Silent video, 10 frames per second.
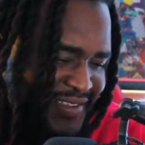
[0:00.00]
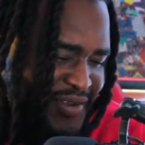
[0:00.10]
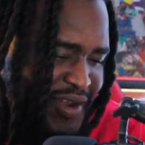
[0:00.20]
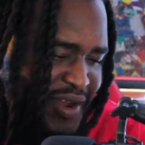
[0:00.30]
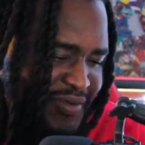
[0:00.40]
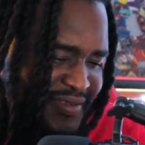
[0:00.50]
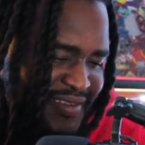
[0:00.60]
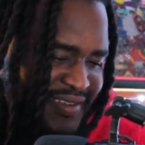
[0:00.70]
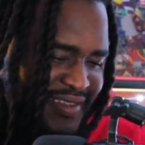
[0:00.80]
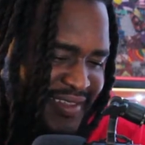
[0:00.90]
You know,
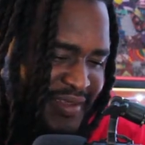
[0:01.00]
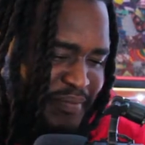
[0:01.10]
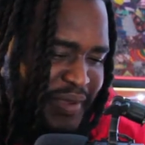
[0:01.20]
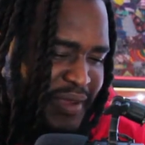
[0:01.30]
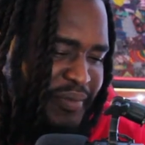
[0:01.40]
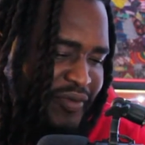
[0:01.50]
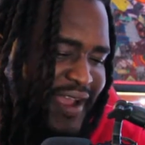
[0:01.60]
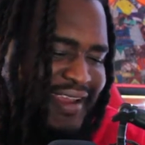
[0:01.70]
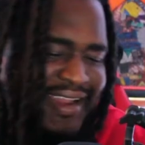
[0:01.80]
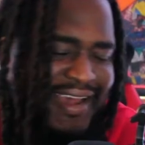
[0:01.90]
the people
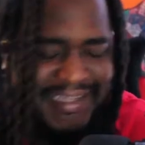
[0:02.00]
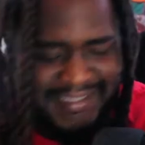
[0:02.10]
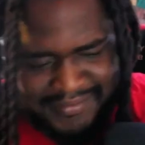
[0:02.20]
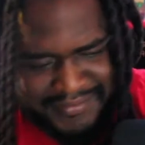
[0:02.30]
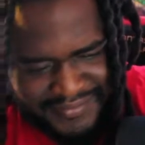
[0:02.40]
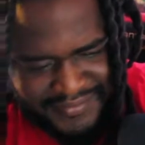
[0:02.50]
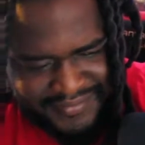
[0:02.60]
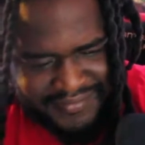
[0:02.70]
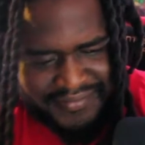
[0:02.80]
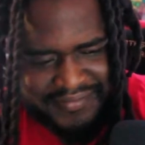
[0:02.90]
recognized him.
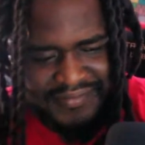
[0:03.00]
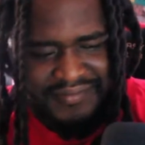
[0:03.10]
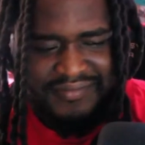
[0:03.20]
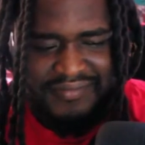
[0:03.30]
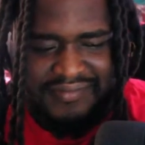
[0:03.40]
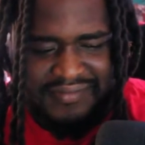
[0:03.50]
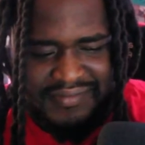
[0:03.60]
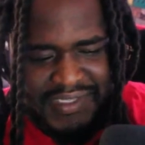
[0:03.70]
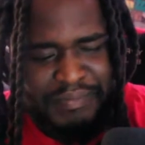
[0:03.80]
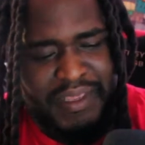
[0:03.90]

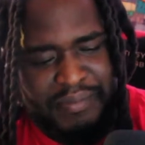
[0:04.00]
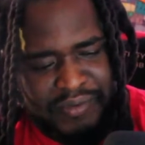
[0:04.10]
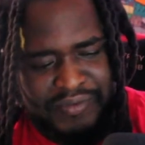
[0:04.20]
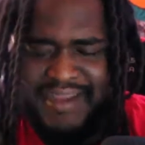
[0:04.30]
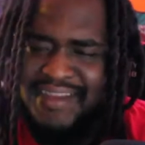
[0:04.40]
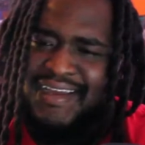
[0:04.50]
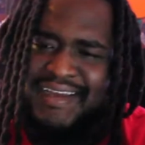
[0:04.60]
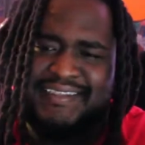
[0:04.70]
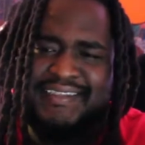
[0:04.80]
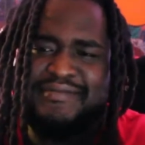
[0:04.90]
The people
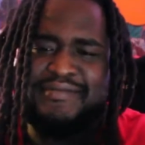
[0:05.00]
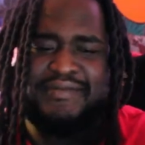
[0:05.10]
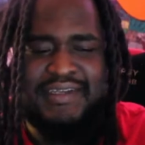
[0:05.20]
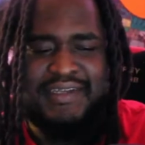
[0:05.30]
recognized him.